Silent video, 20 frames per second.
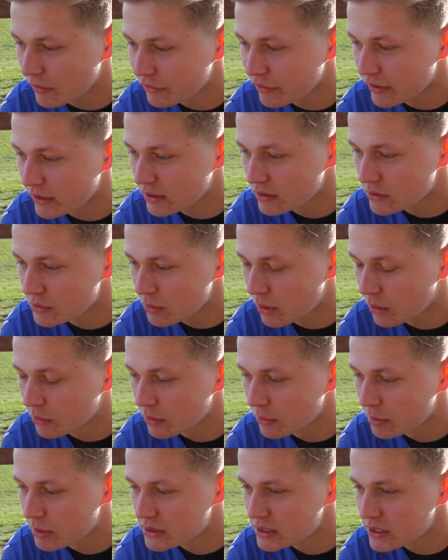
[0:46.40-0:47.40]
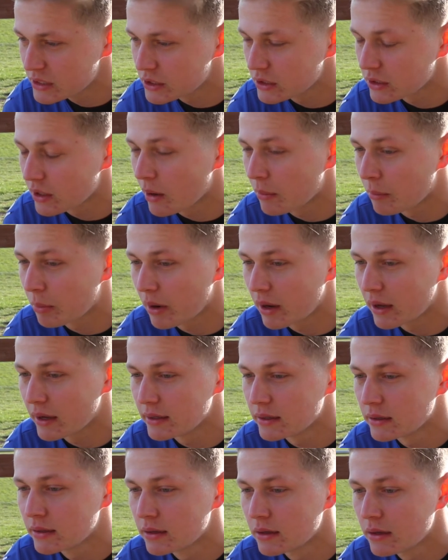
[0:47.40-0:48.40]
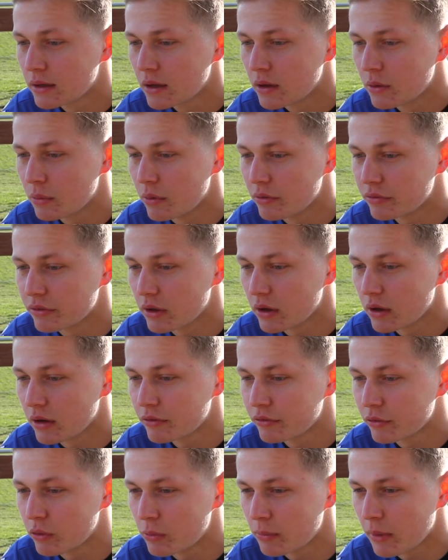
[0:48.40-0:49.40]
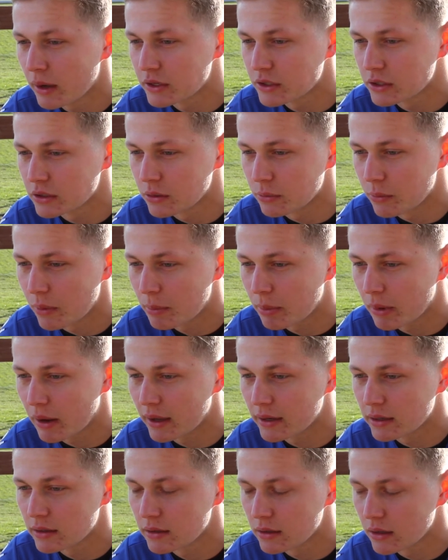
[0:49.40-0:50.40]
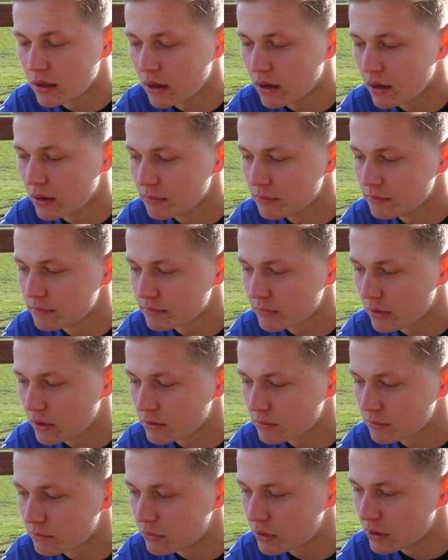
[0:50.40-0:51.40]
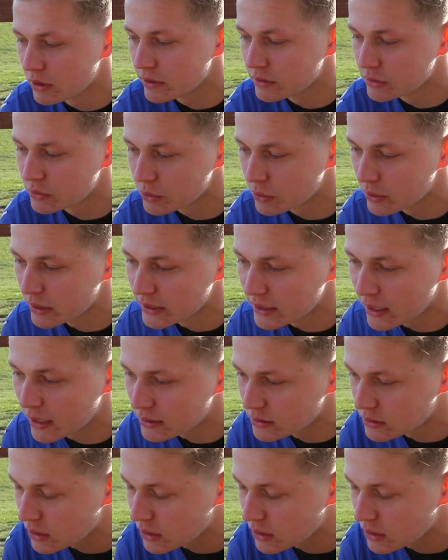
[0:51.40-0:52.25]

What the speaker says: think as well the position that I'm playing with the formation that we're playing, I'm really enjoying that.